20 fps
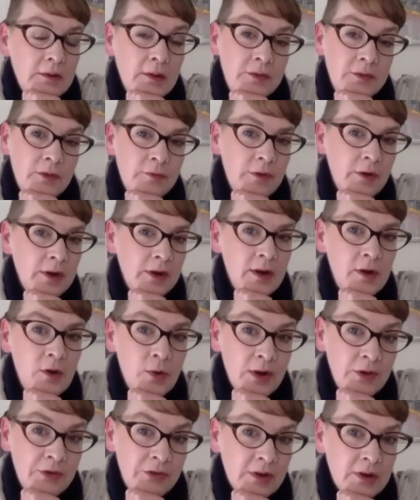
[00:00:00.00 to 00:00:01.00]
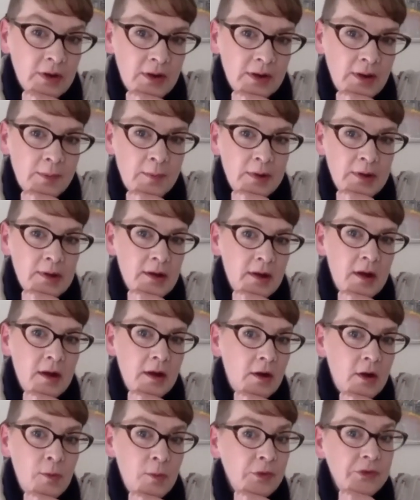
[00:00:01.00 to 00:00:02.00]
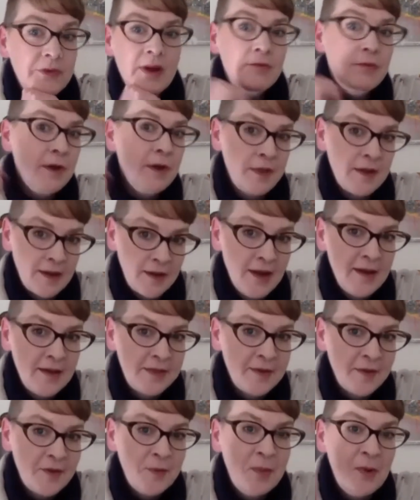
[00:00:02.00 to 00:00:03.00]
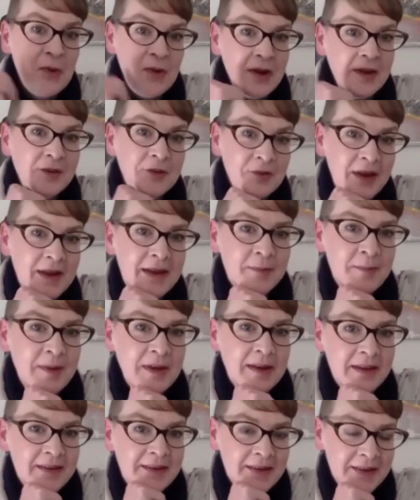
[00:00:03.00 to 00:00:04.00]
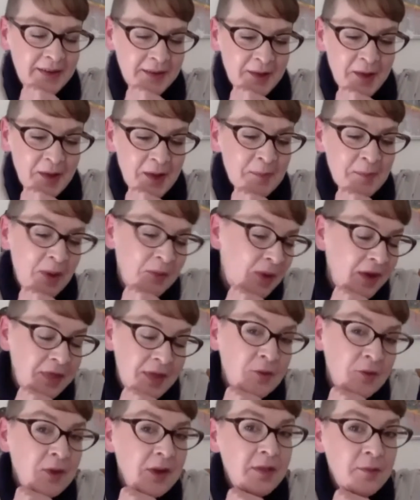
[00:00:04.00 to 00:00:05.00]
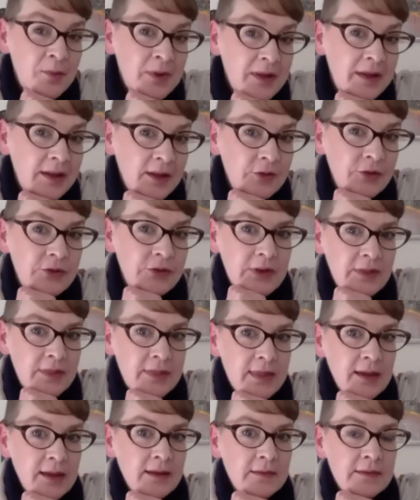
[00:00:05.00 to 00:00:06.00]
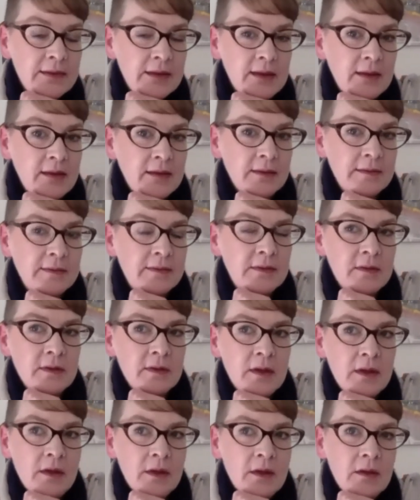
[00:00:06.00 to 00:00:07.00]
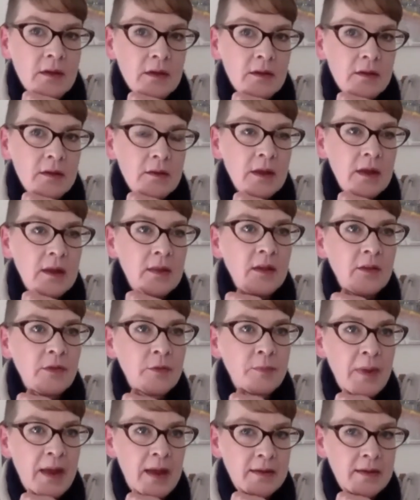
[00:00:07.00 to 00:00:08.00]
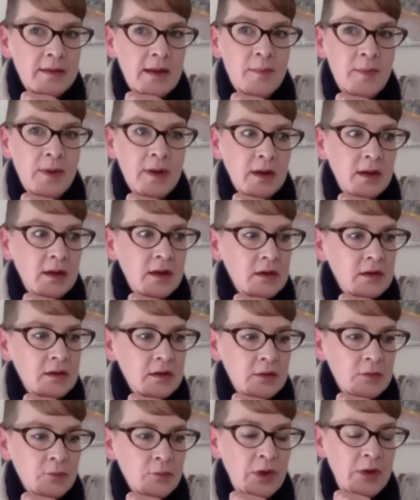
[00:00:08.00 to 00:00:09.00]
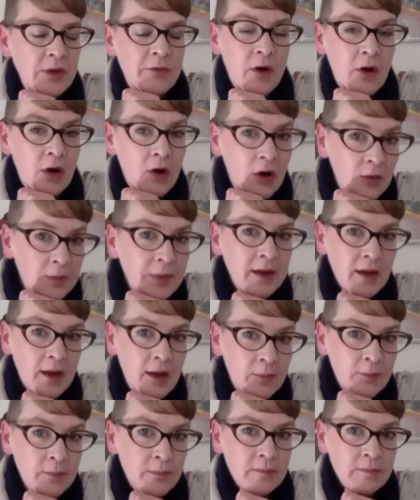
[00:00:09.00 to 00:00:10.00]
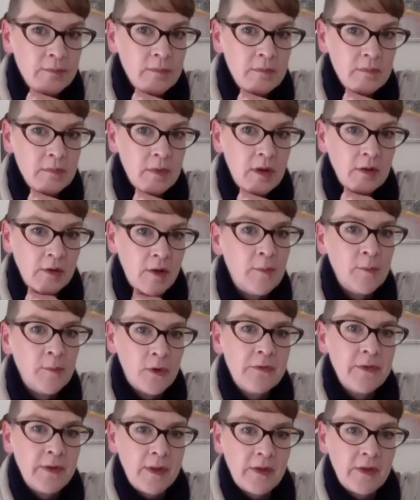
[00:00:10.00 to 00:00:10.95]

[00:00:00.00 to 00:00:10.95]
That's a very good question. I mean, almost everything at this point, right? I mean, but I think one of the really interesting things is in this pandemic, we've all become a lot more